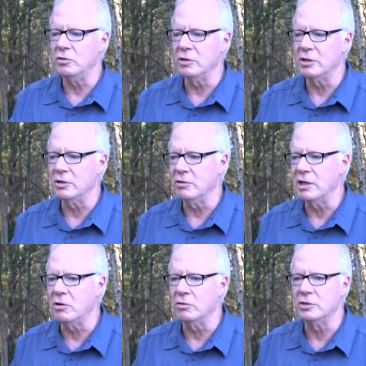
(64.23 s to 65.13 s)
units are
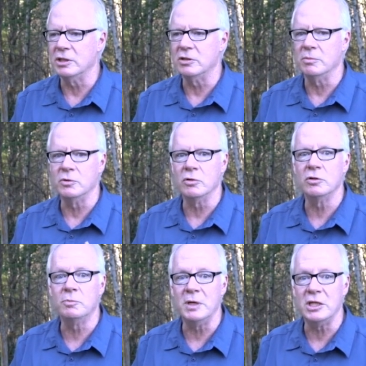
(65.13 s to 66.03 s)
ecosystems or
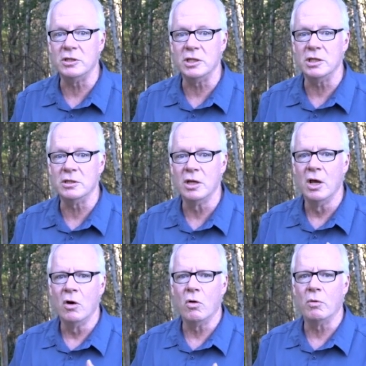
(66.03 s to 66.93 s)
species
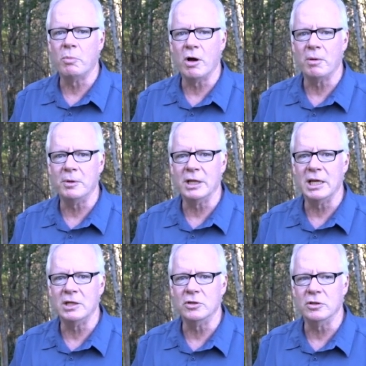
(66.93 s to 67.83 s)
or
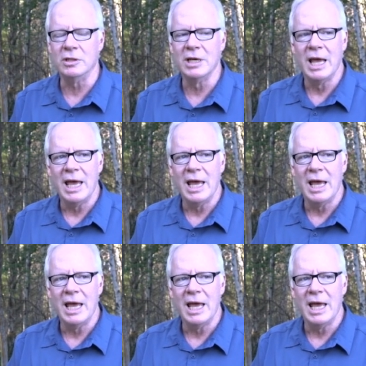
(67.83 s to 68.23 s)
populations.